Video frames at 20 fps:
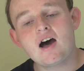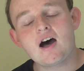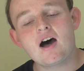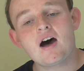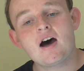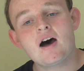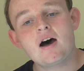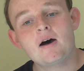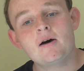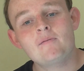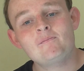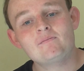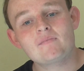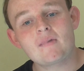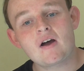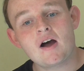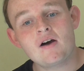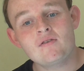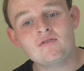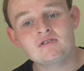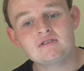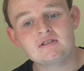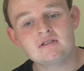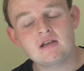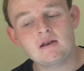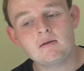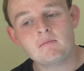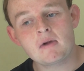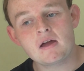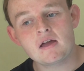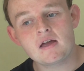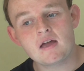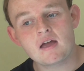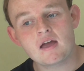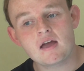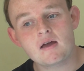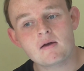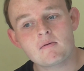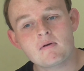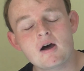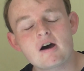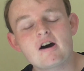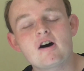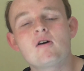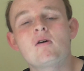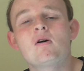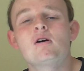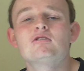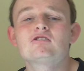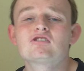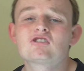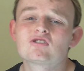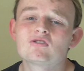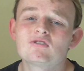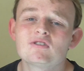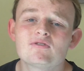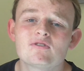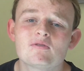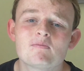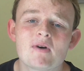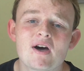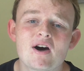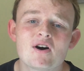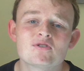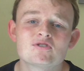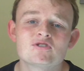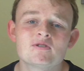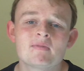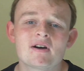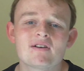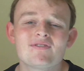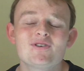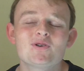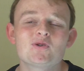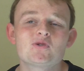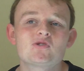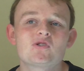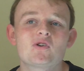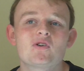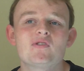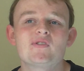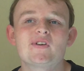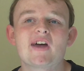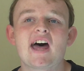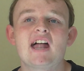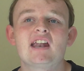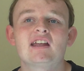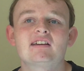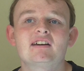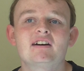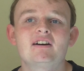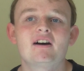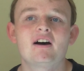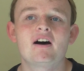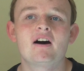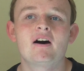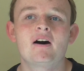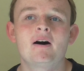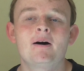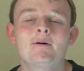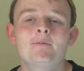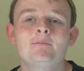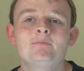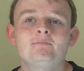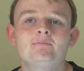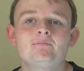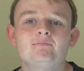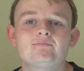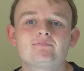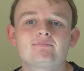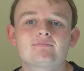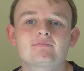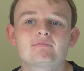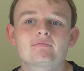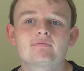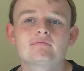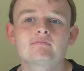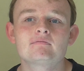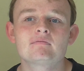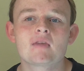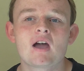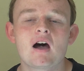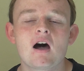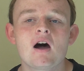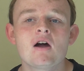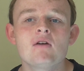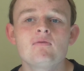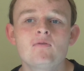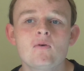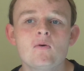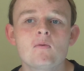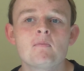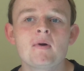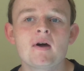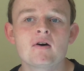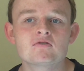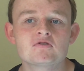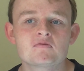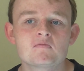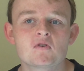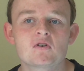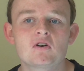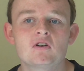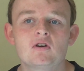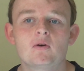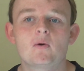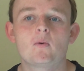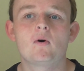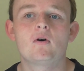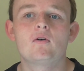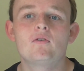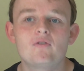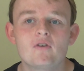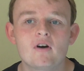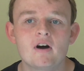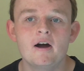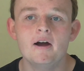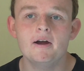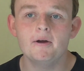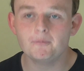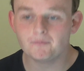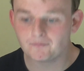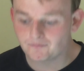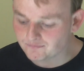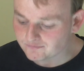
Others didn't make it. Oh, sorry for Belgium. I felt sorry for Elliot. I thought Belgium were going to qualify.